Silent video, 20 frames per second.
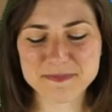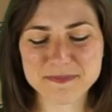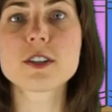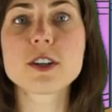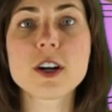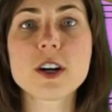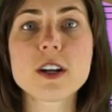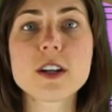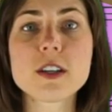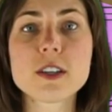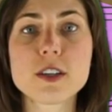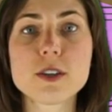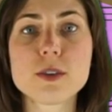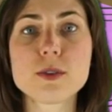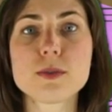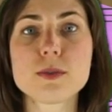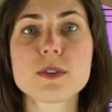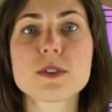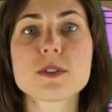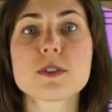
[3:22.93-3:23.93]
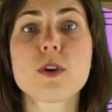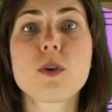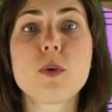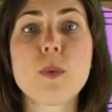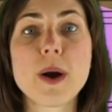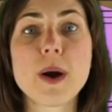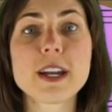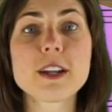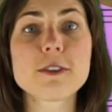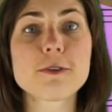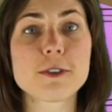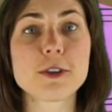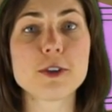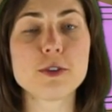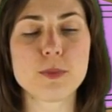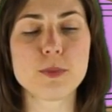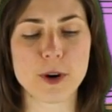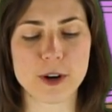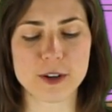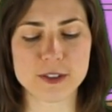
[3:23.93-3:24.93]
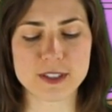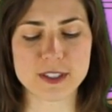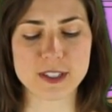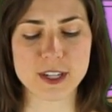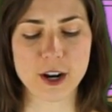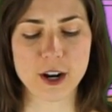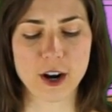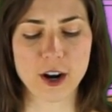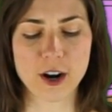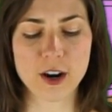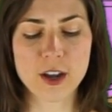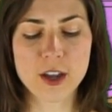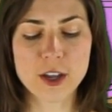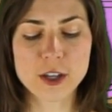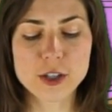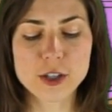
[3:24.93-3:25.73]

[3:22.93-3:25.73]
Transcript: So you're going to use quite a few words here.